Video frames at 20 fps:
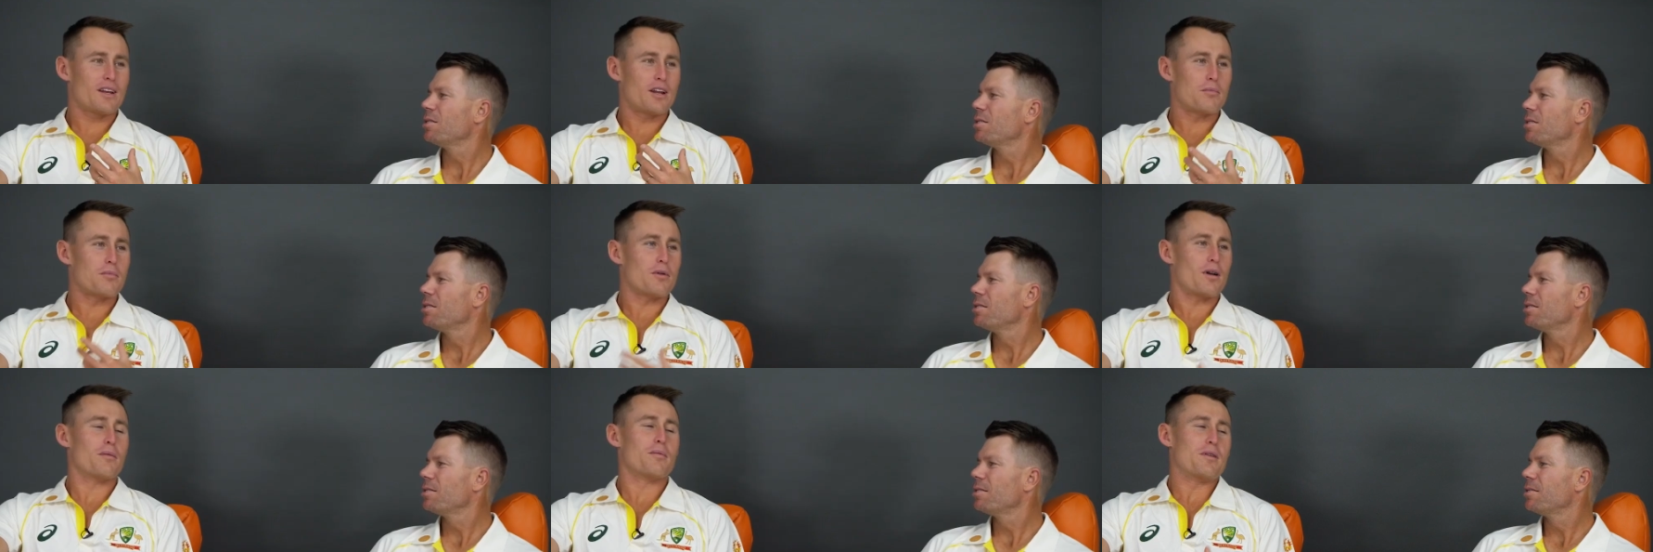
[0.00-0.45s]

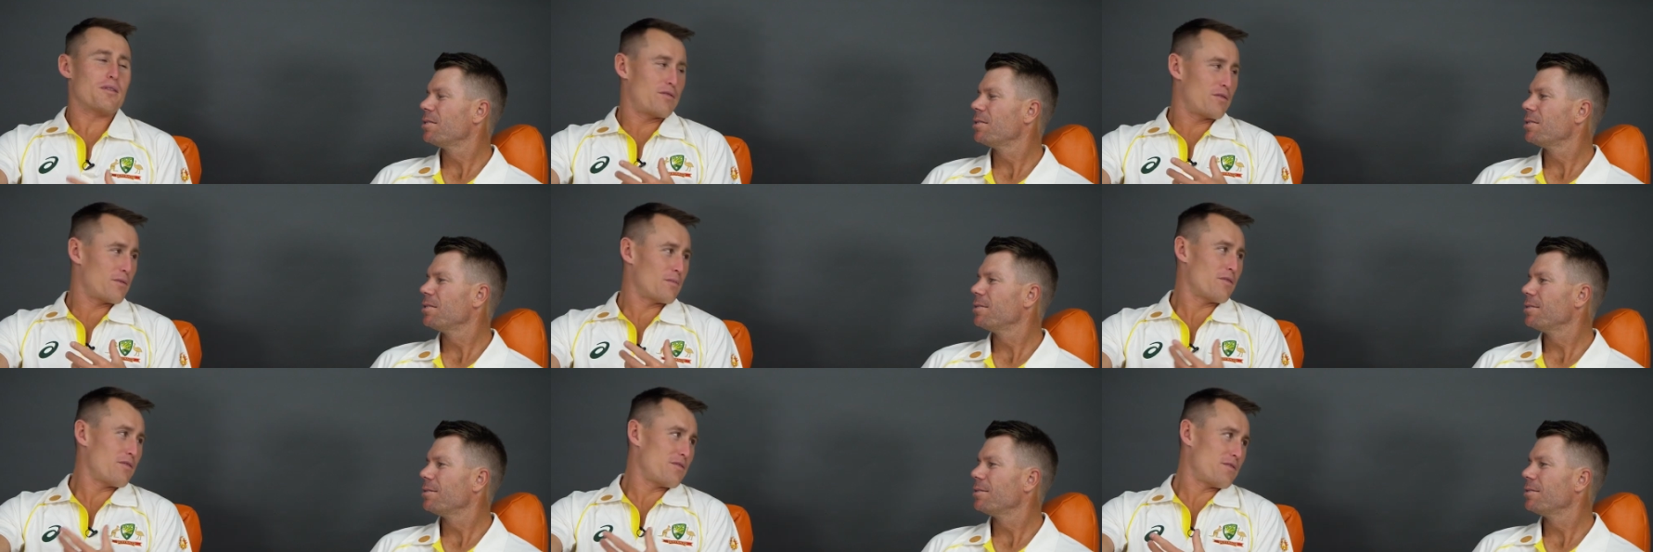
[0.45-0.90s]
Speaker 1: No, but I mean
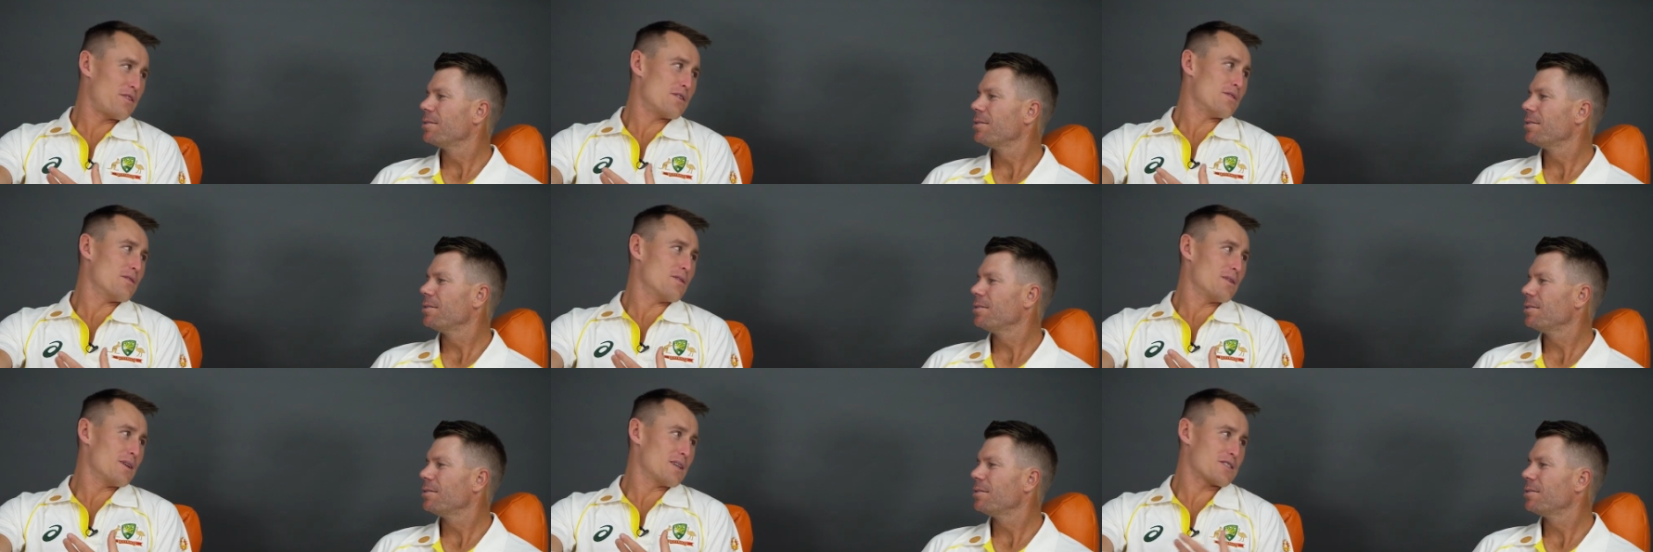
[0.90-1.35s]
from a
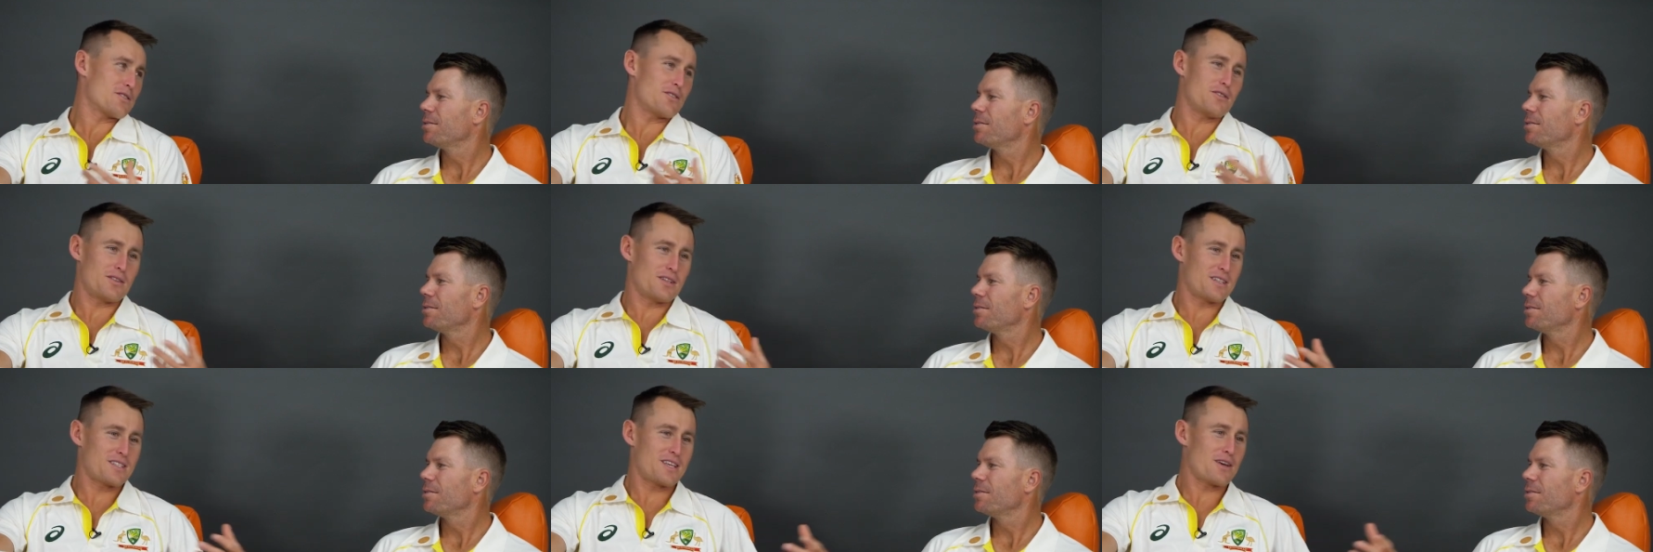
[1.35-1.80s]
feel. Let's
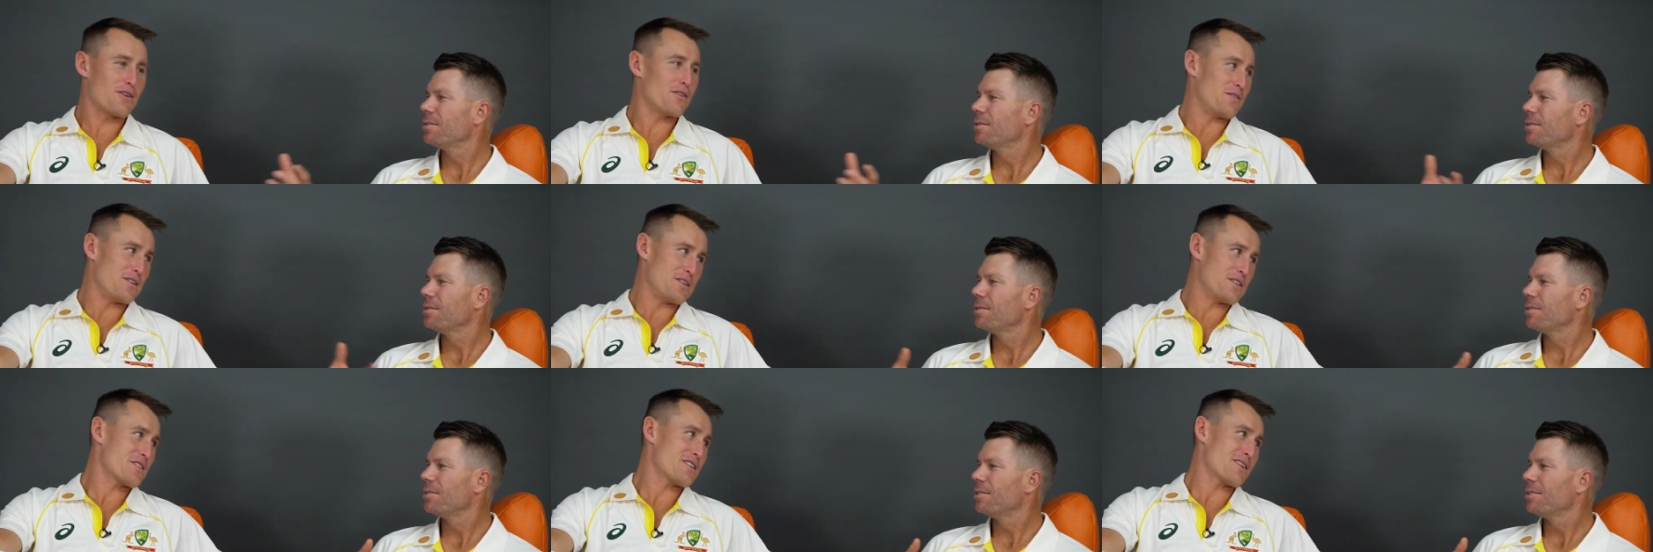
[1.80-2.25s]
not. Let's get
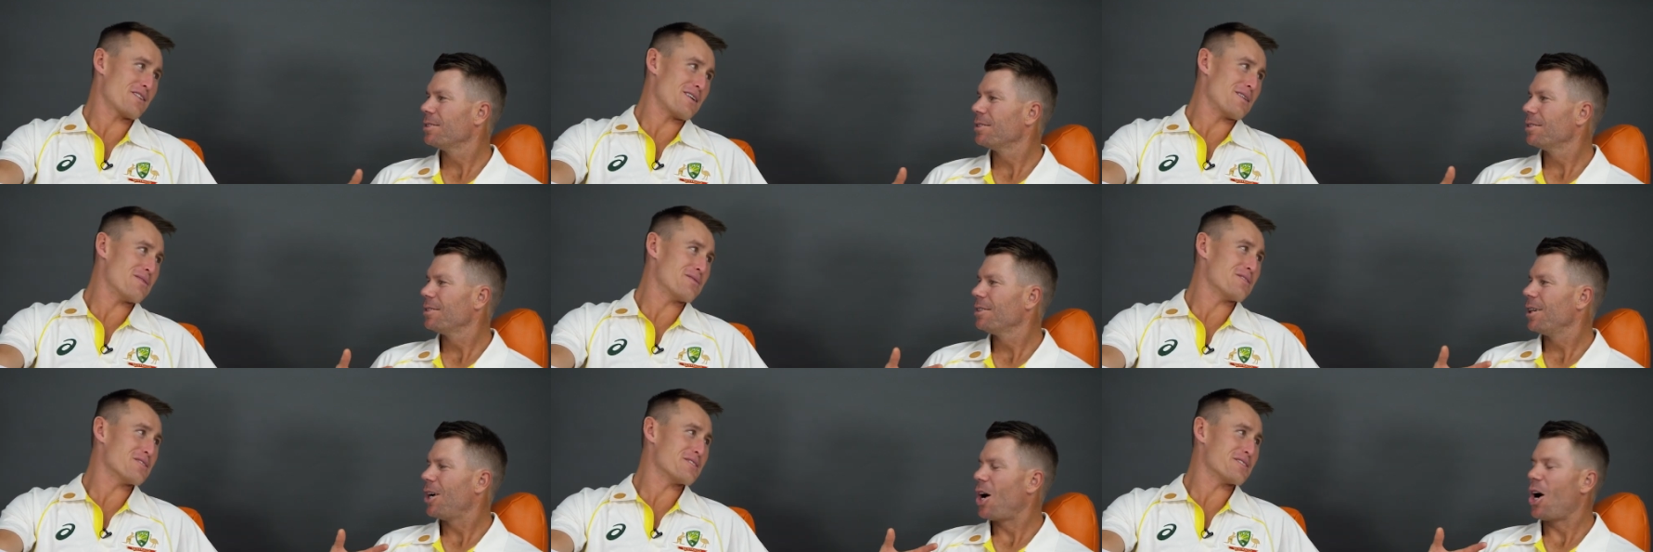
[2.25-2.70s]
off
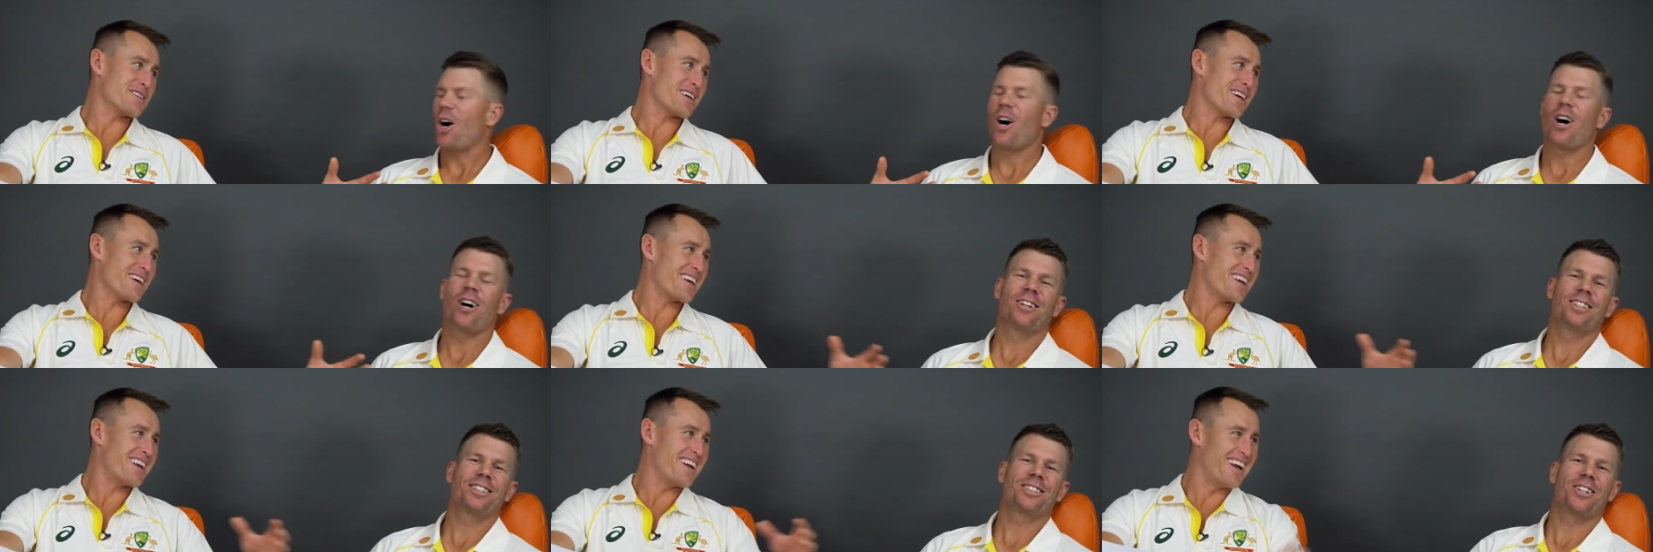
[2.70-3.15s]
Instagram for a
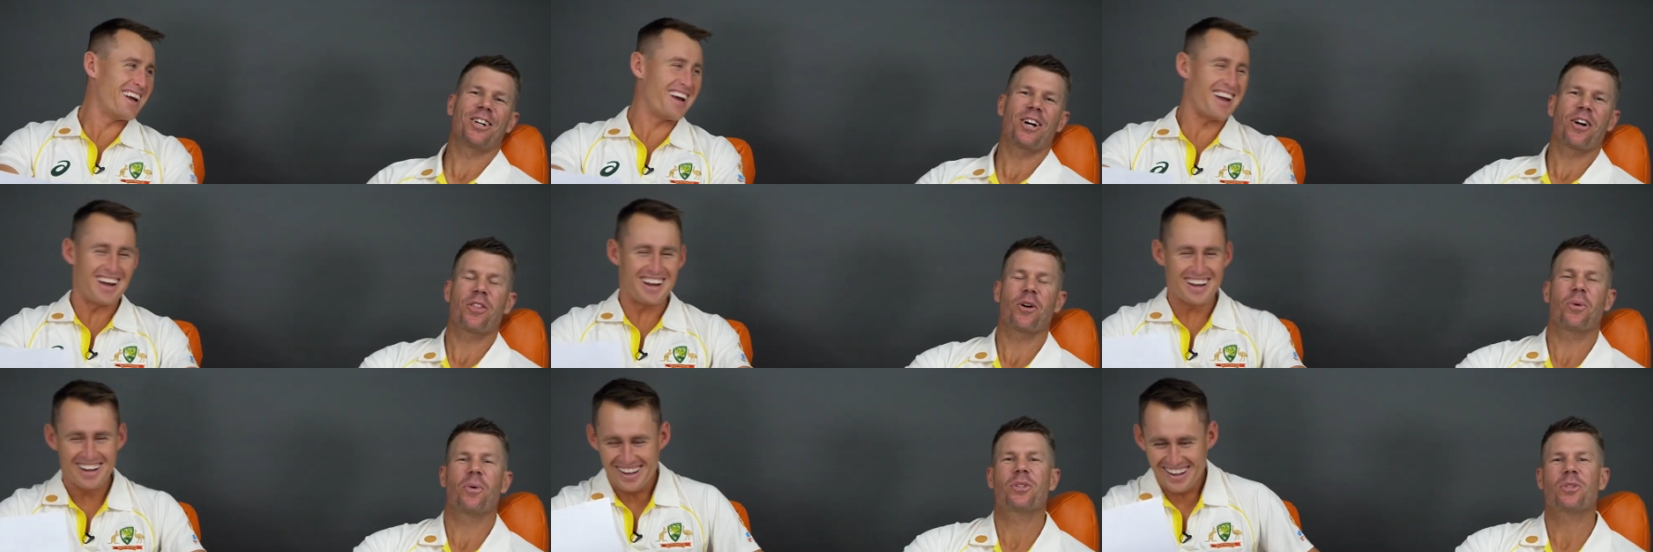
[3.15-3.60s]
oh, second. Oh, sorry.
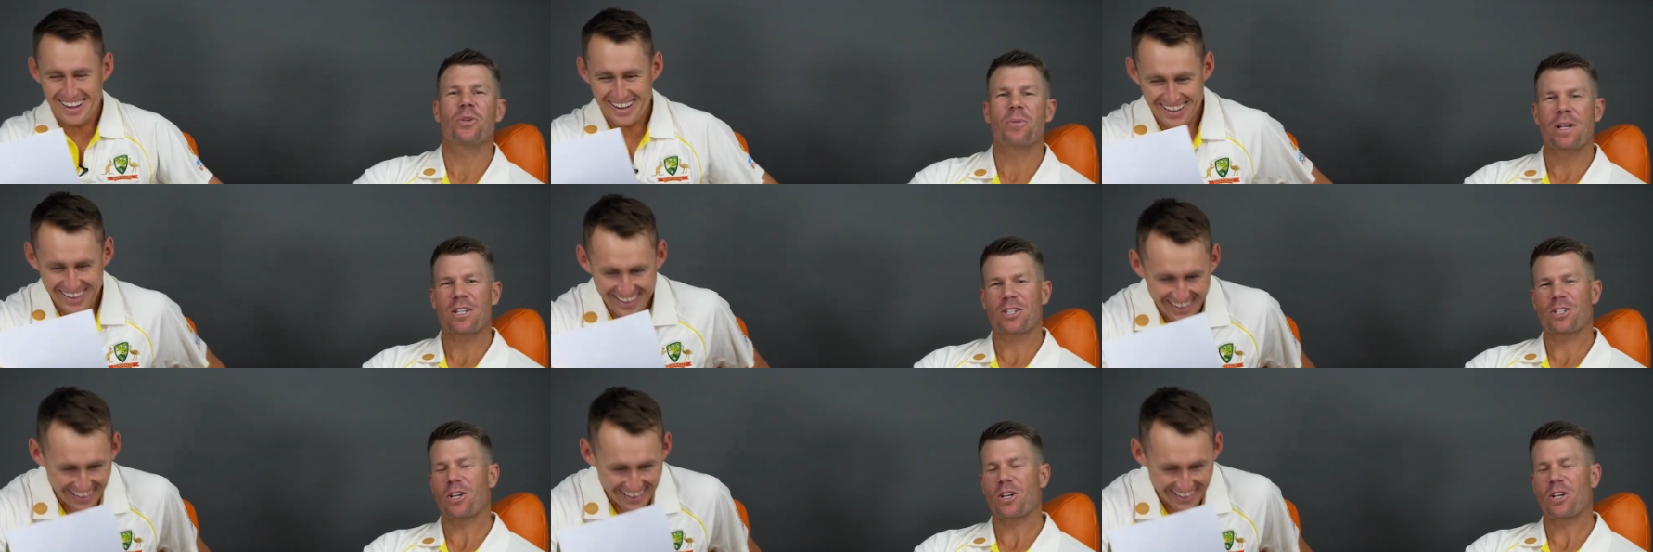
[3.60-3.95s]
I thought we were talking about